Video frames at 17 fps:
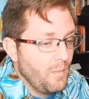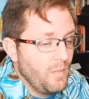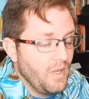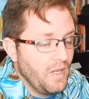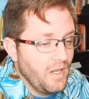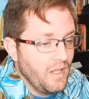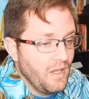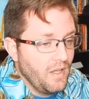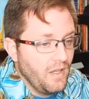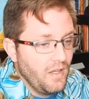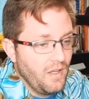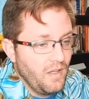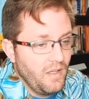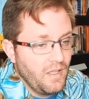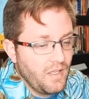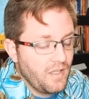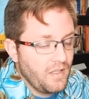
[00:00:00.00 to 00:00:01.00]
But
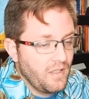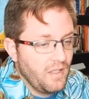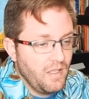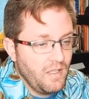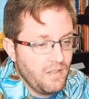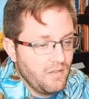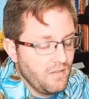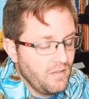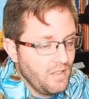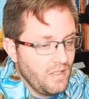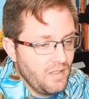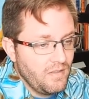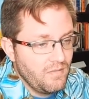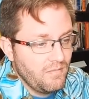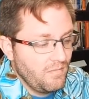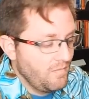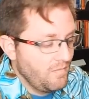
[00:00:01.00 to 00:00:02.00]
uh, it it it.